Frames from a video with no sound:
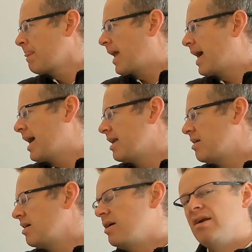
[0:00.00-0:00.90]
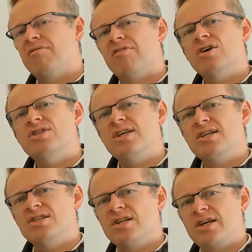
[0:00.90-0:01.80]
and he reversed
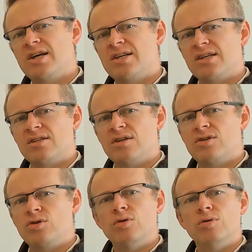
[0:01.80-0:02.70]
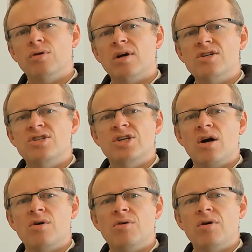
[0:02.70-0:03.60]
engineered it to
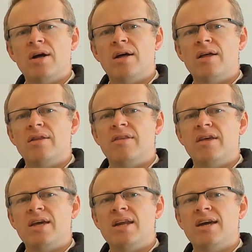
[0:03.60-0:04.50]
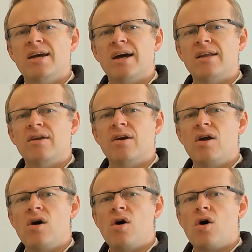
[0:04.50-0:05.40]
show the indicator
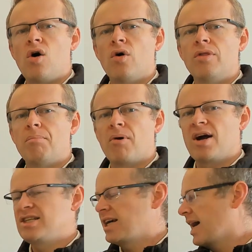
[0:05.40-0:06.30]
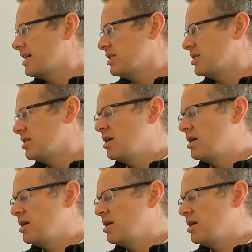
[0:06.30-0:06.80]
on the price axis.